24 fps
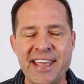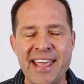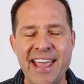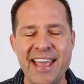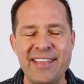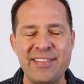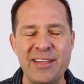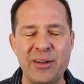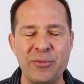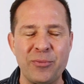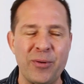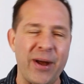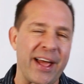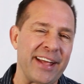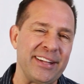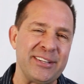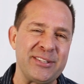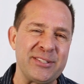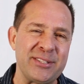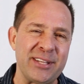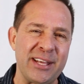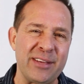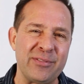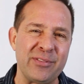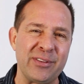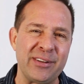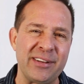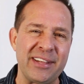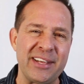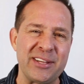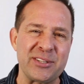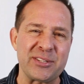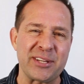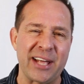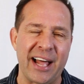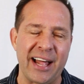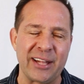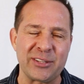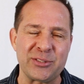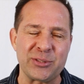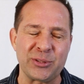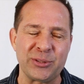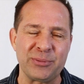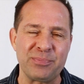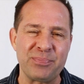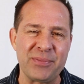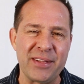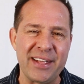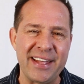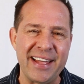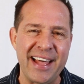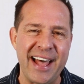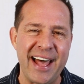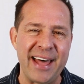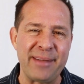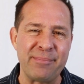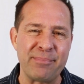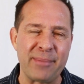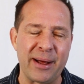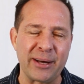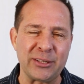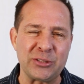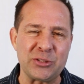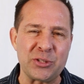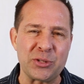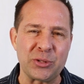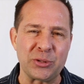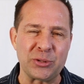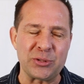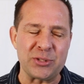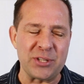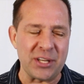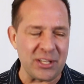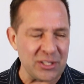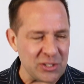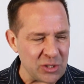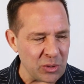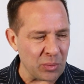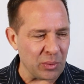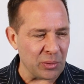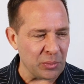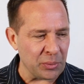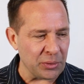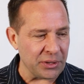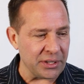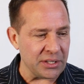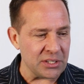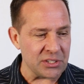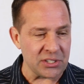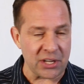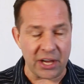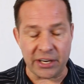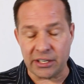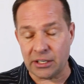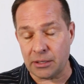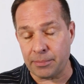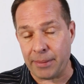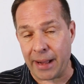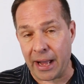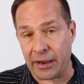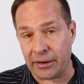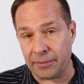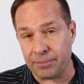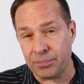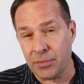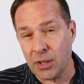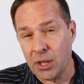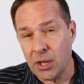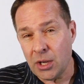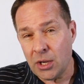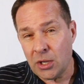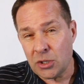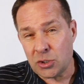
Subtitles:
and then Ryan Steven, his concert on March 13th. So we're really excited about it.